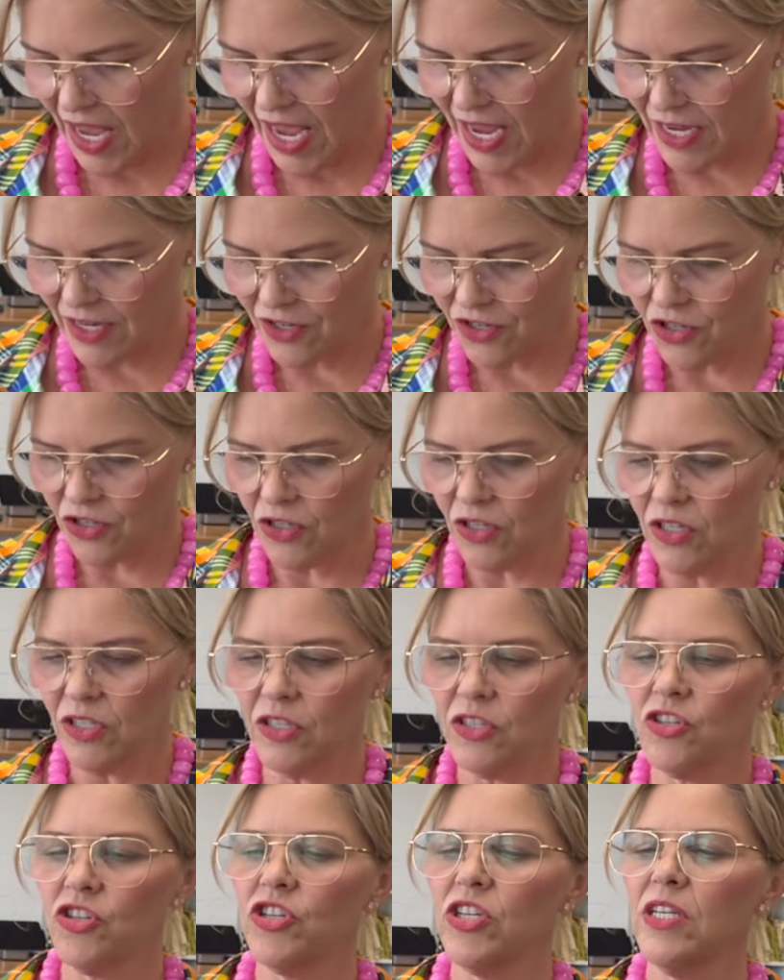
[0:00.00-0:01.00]

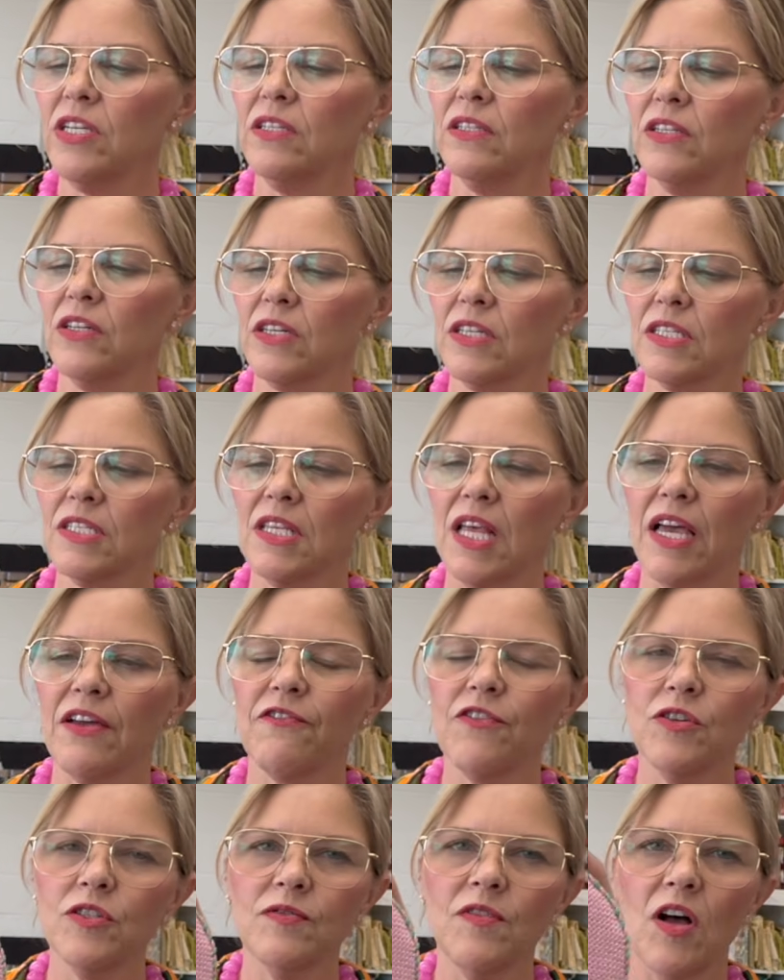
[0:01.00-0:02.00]
angel, she looks
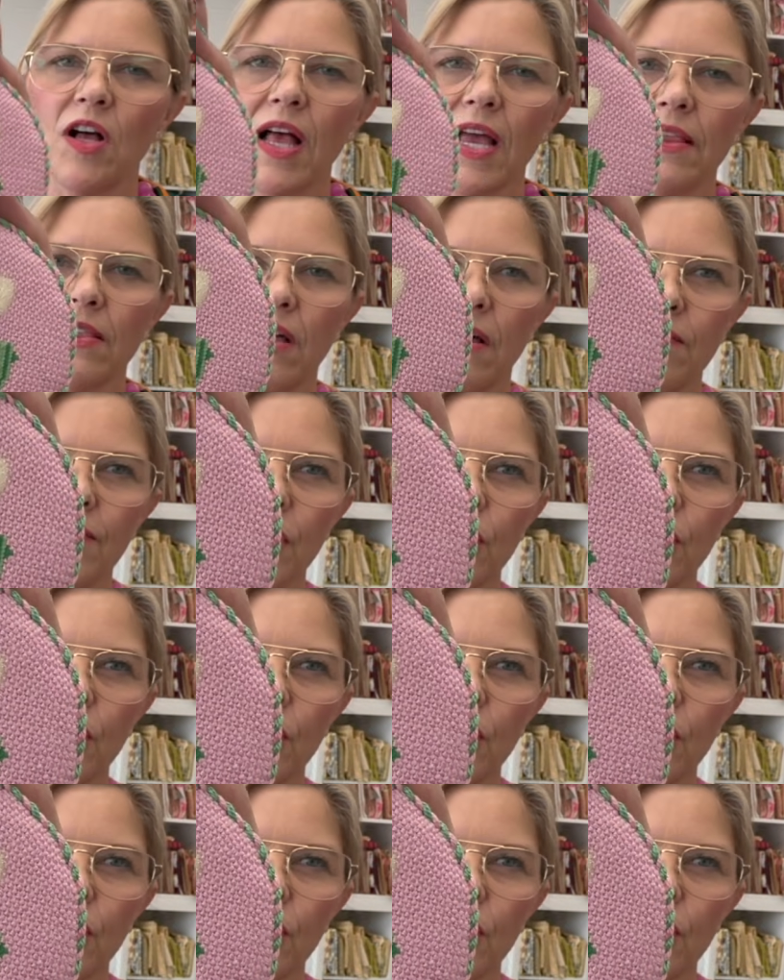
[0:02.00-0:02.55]
like, first of all, I love